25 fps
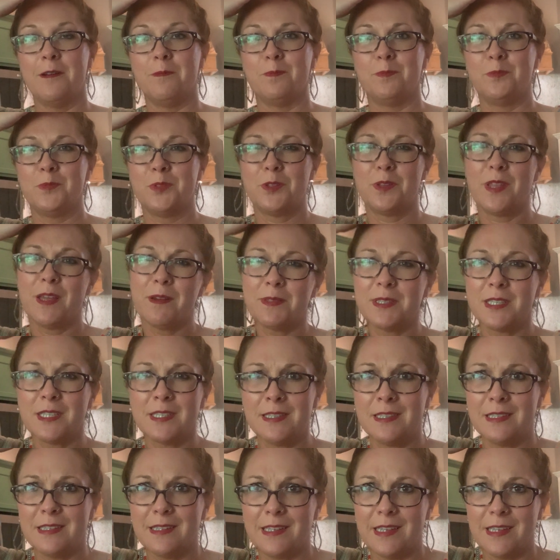So that was
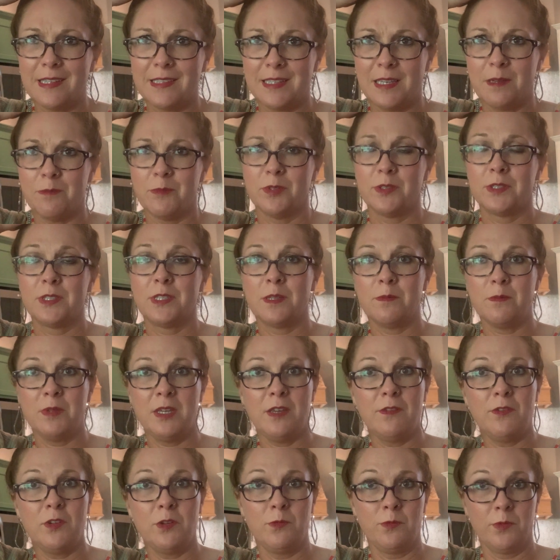a silly example. So let me
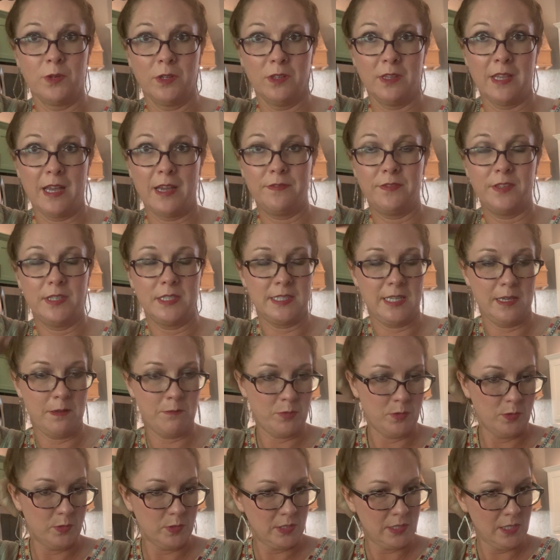give you real life
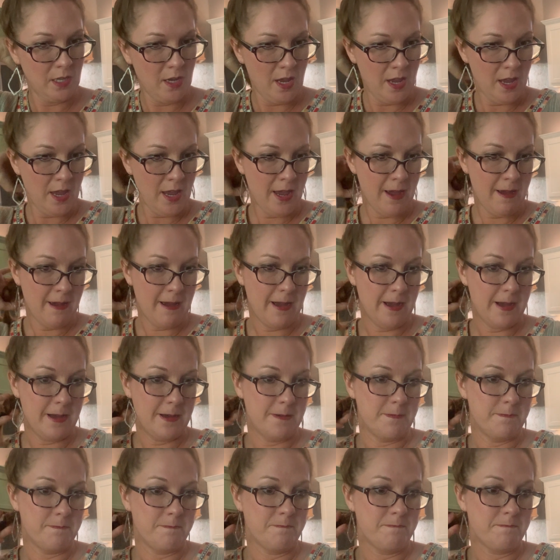examples.
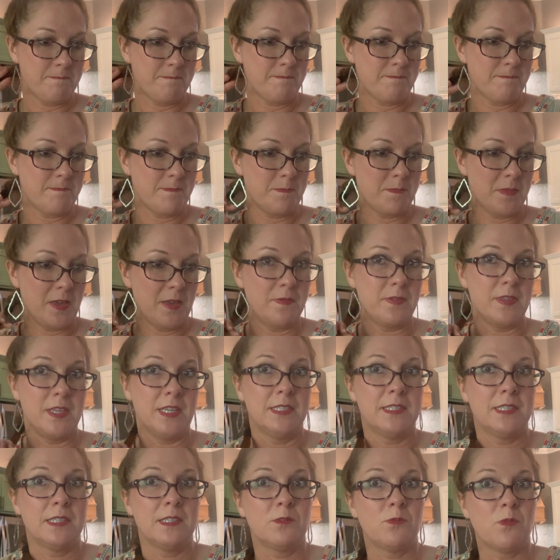And
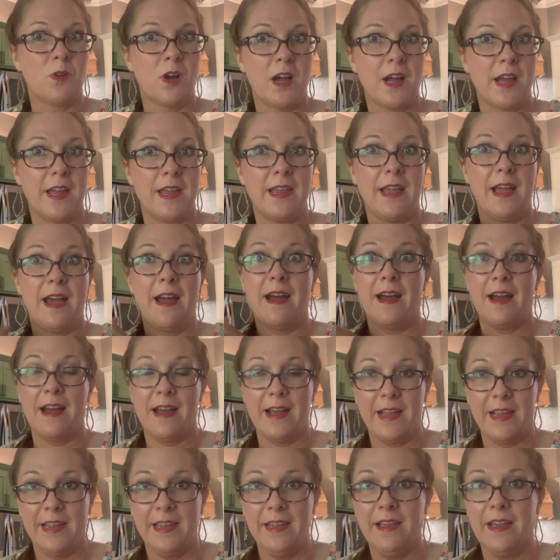this is why
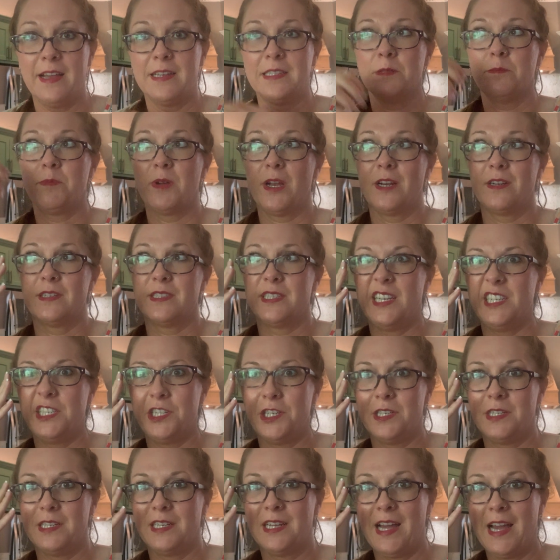I, as a buyer's
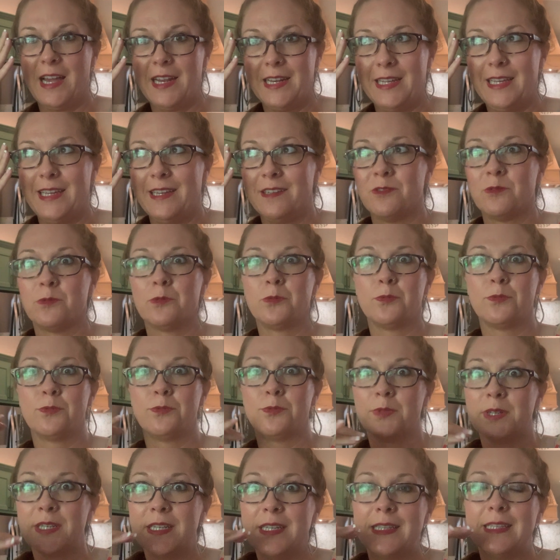agent, kind of get
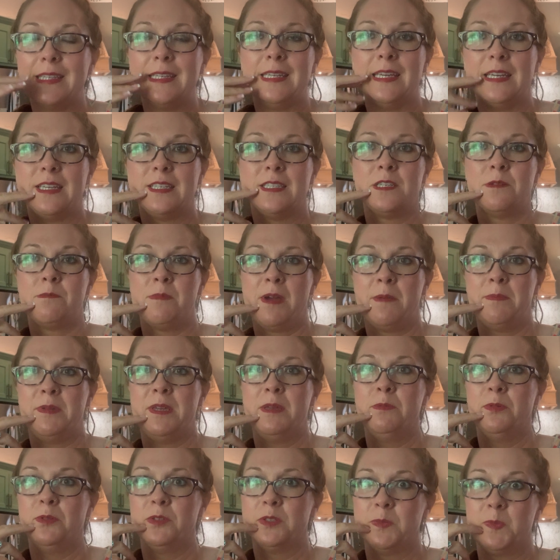really into my
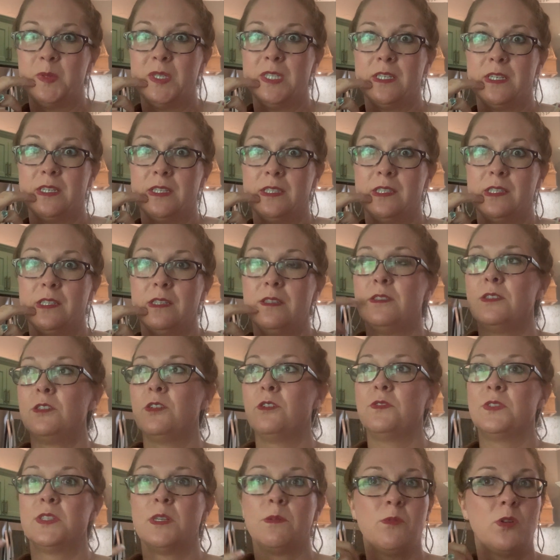people's business.
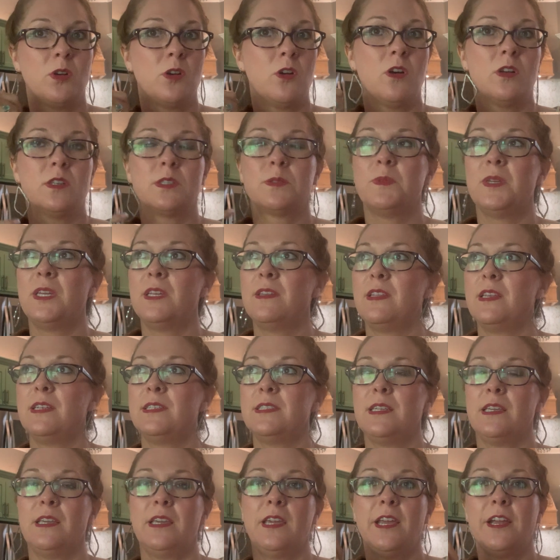So if someone calls me and they
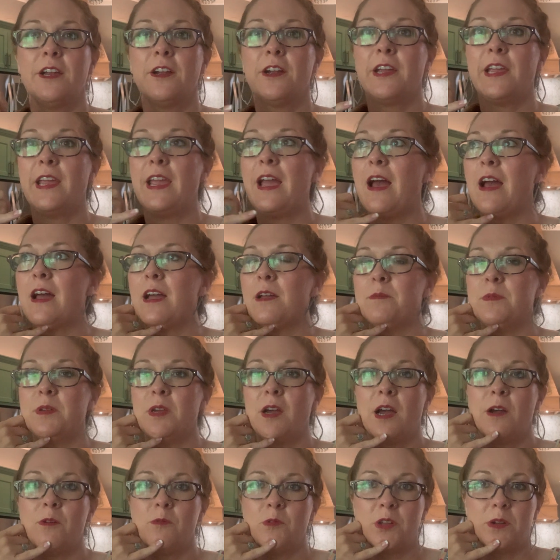say, Carrie,
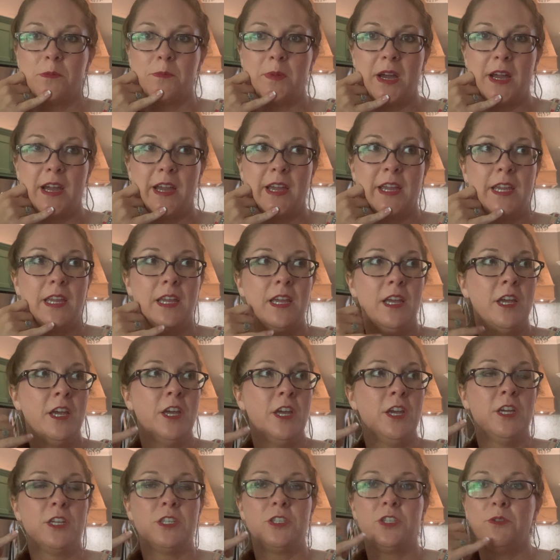I want to buy
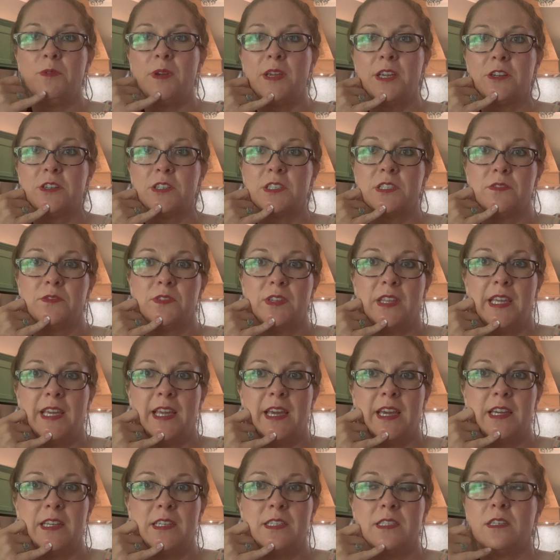2 acres of
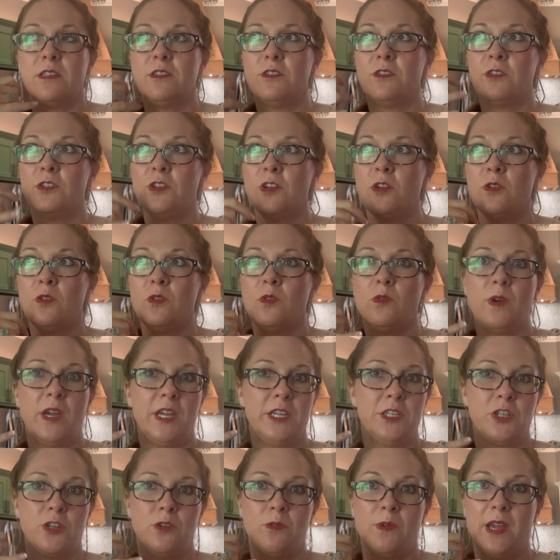land, no
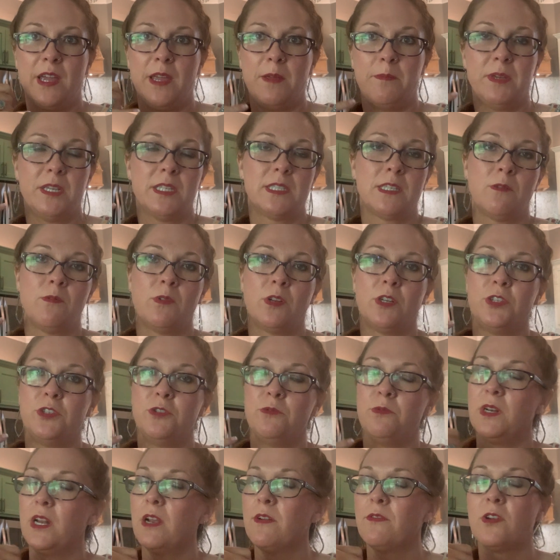HOA, because I want to
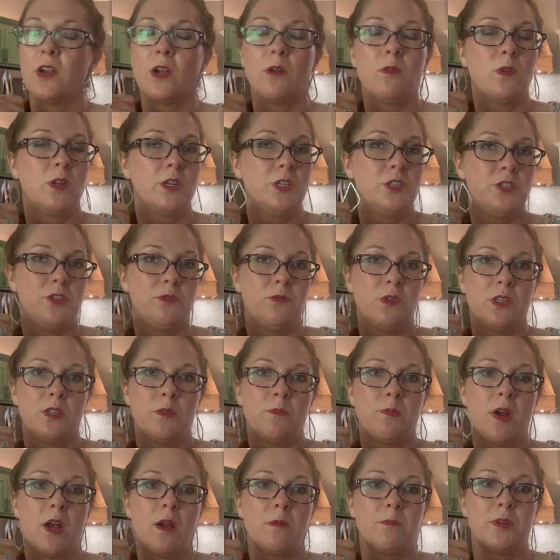do whatever I want to do on the
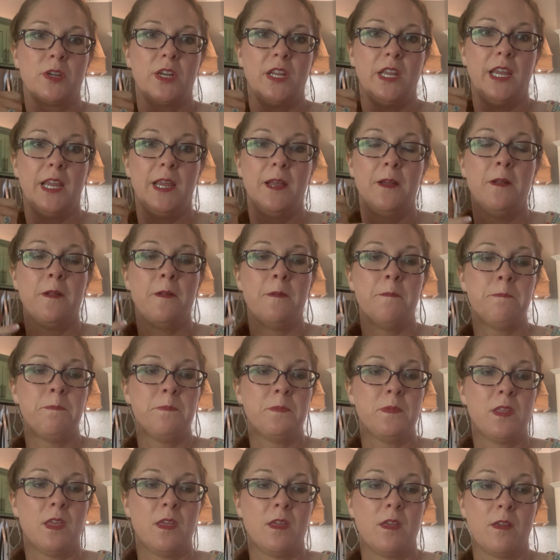property,
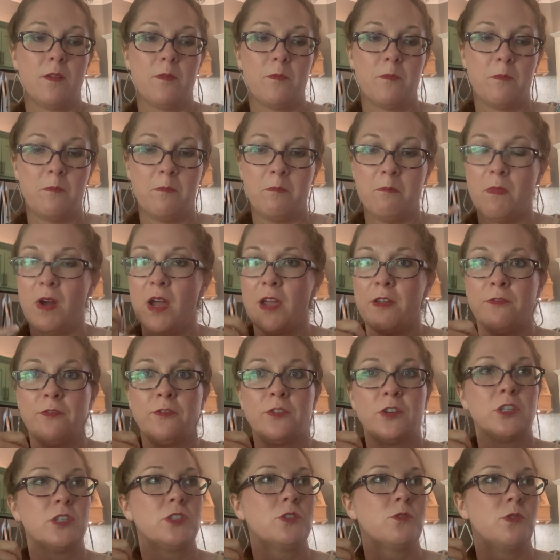my
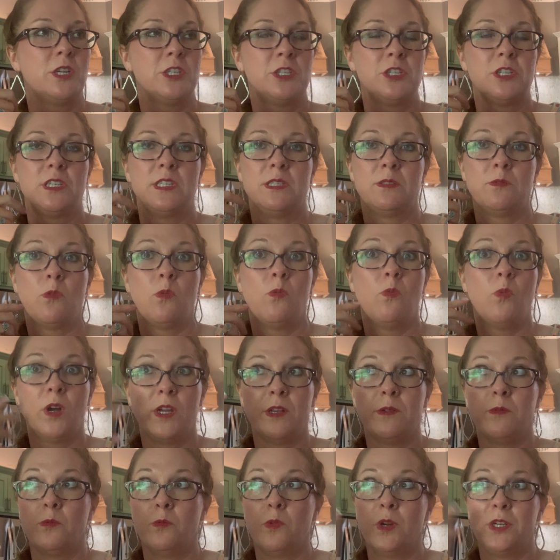first question is,
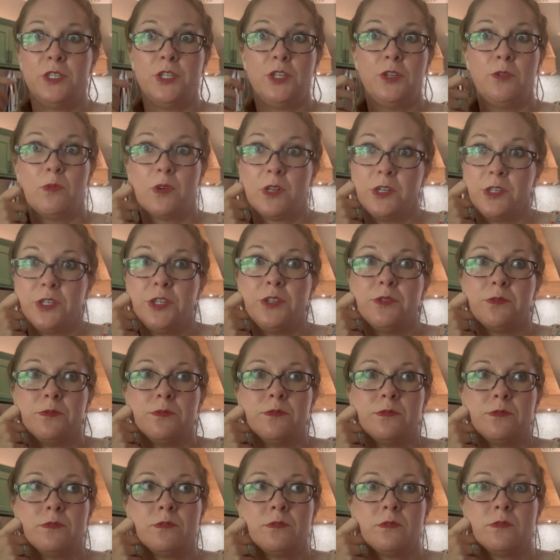well, what do you want to do?
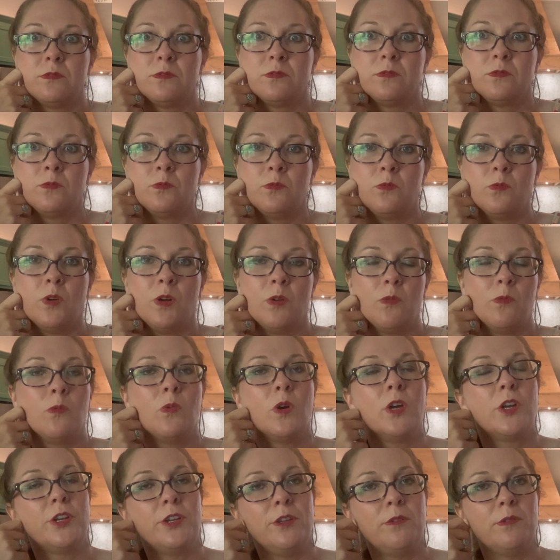
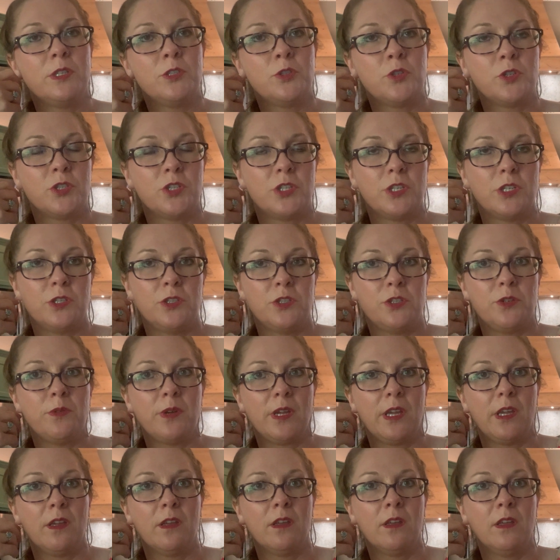What are you interested in doing?